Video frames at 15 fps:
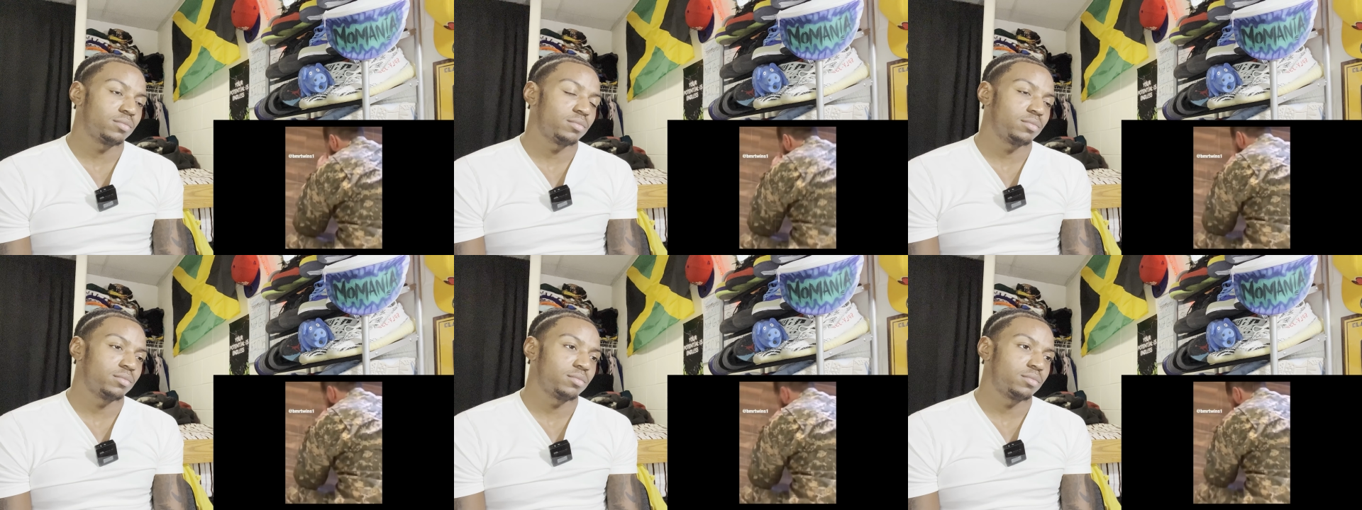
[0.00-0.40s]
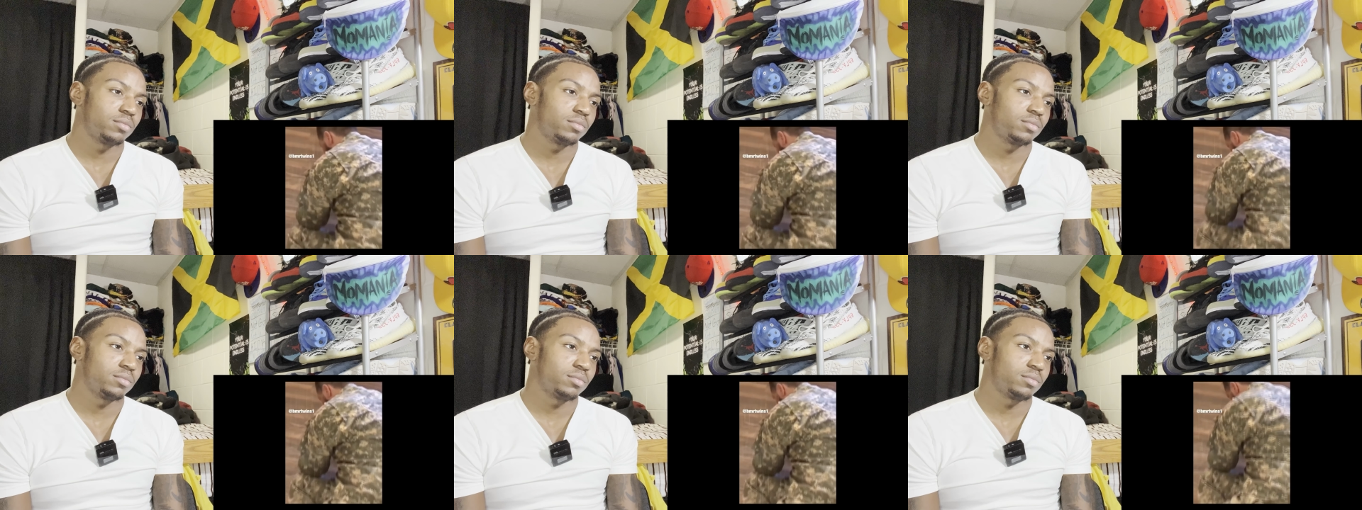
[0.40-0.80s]

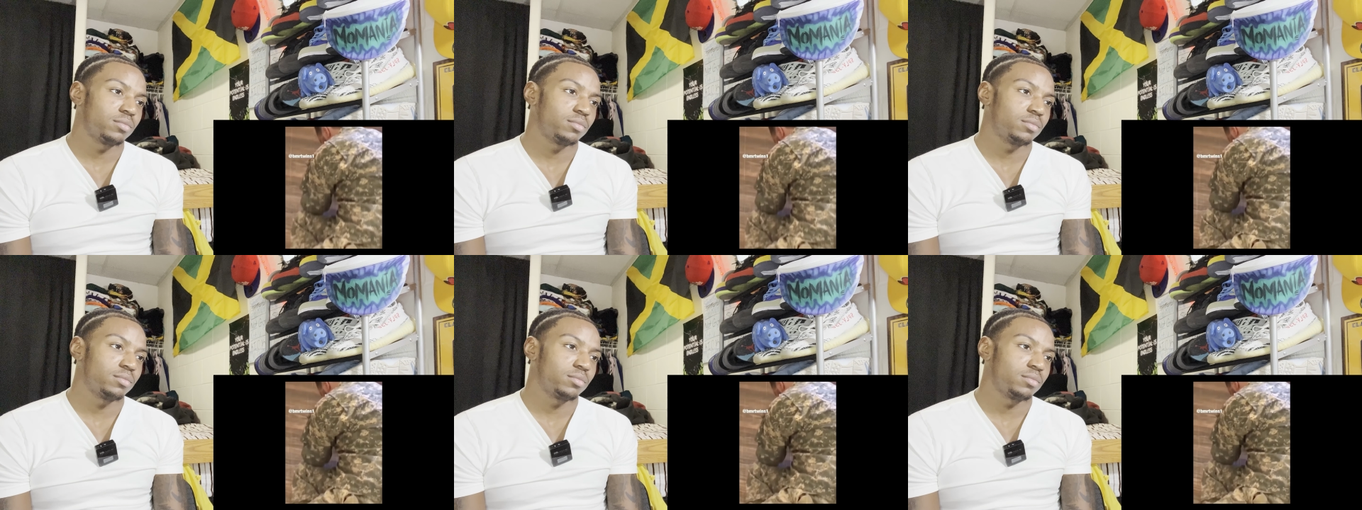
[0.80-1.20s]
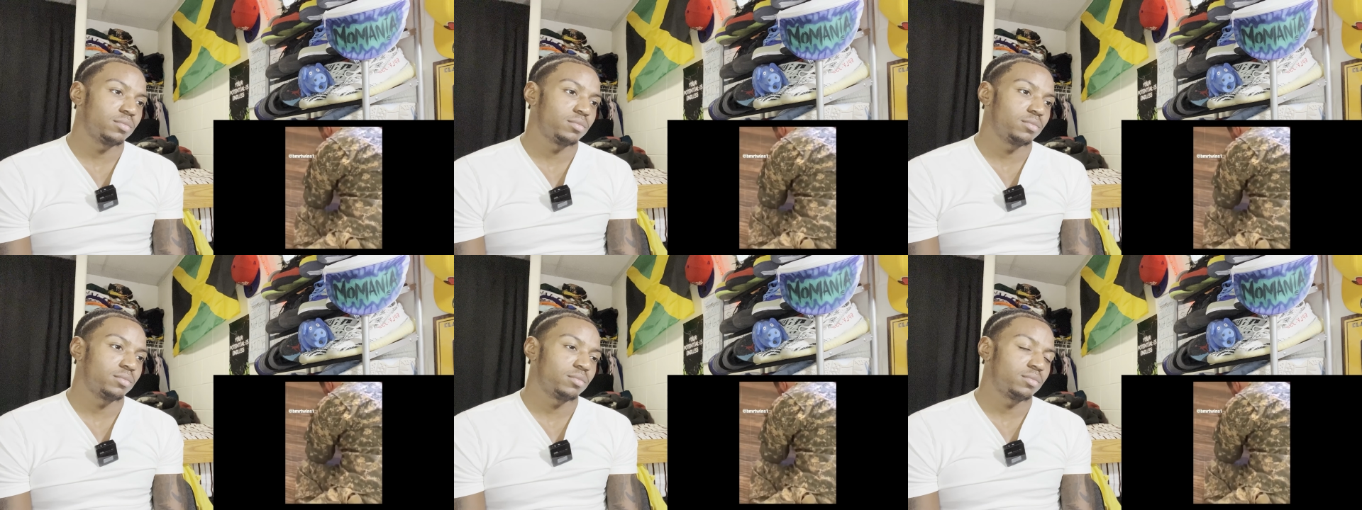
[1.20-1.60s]

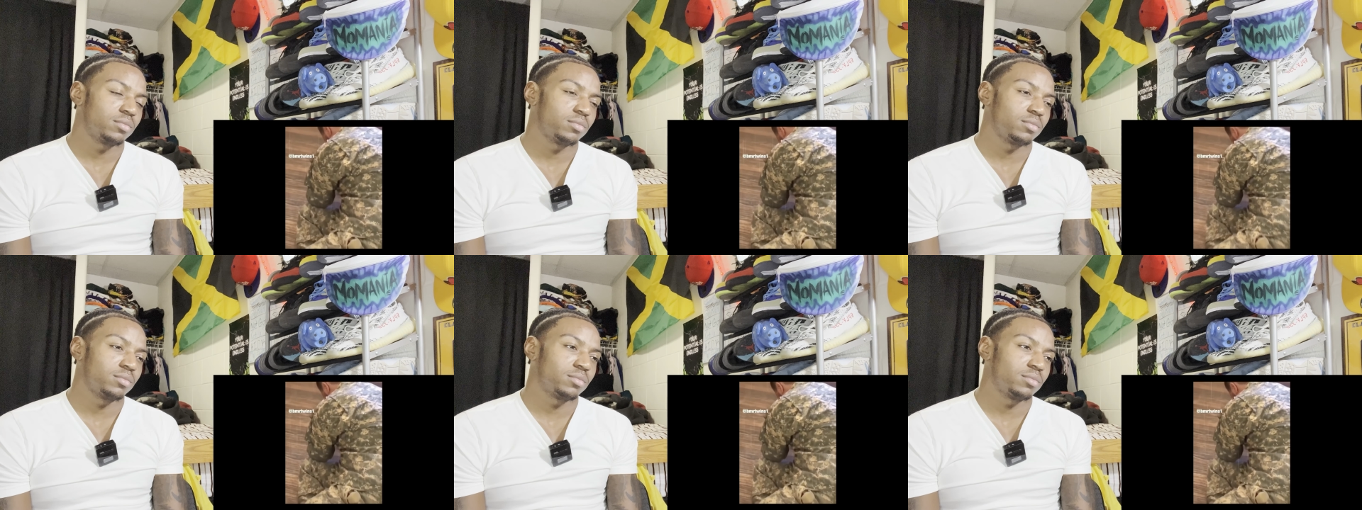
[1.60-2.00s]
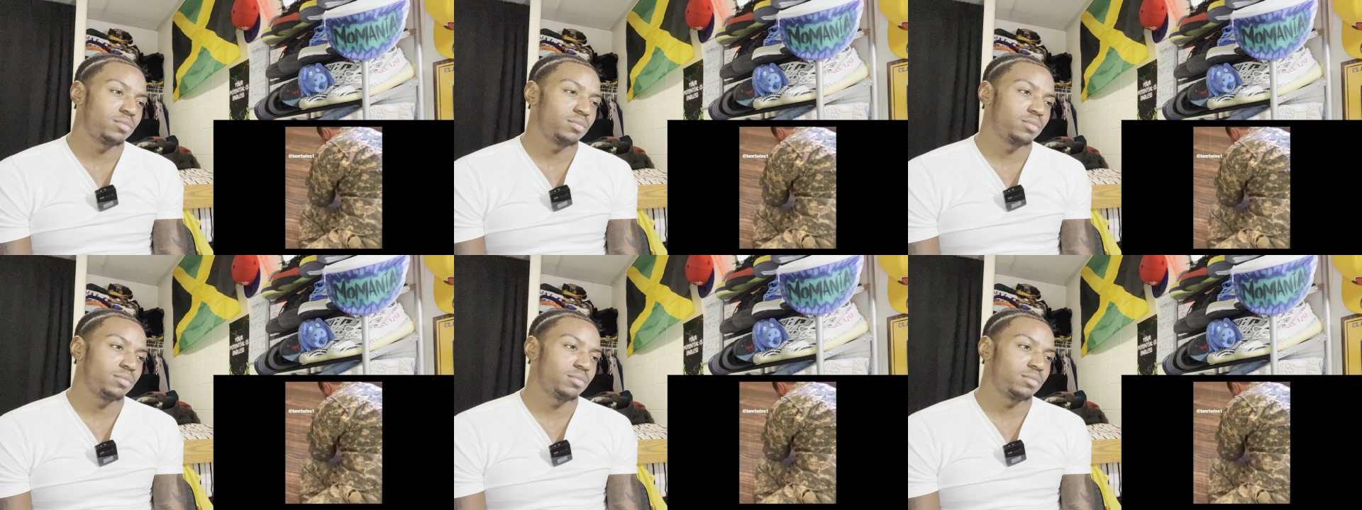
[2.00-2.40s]

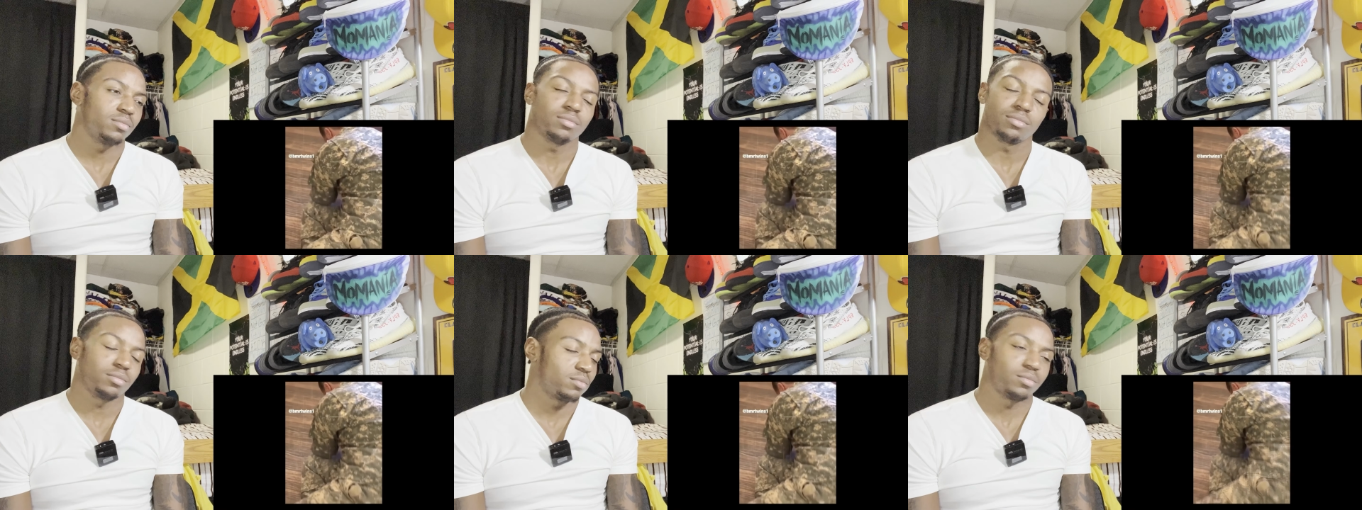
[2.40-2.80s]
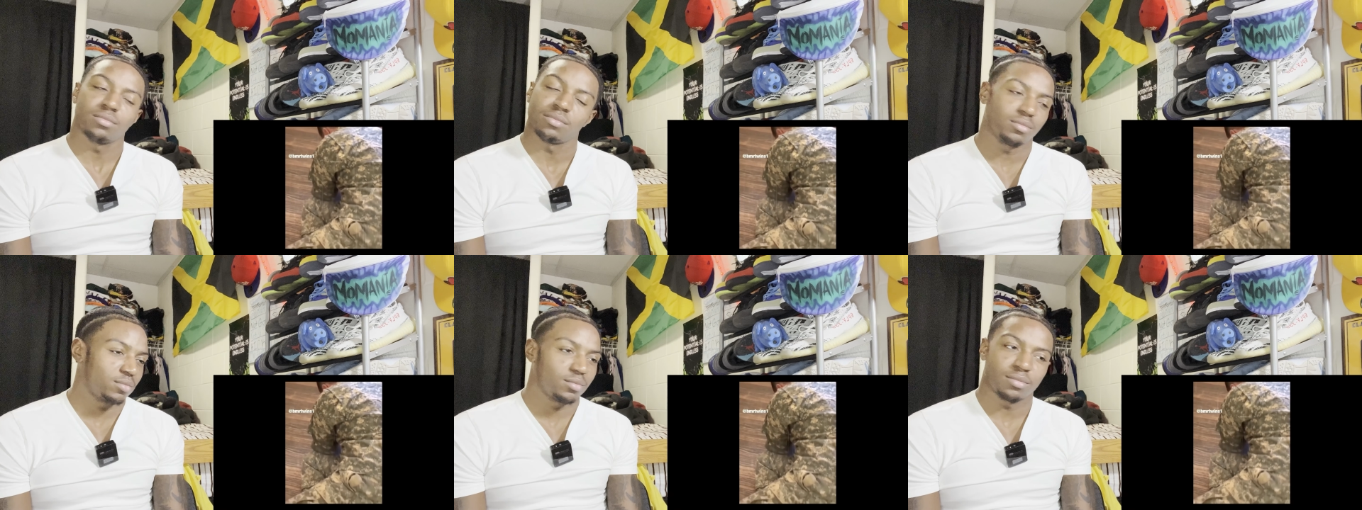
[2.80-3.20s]

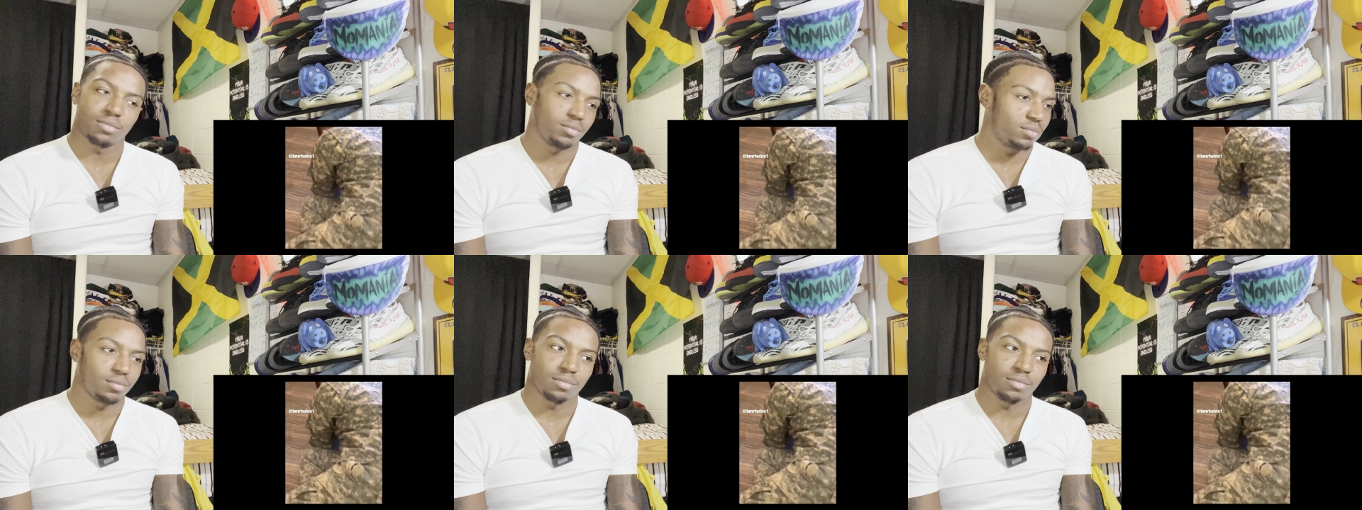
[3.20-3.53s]
Nobody speaks.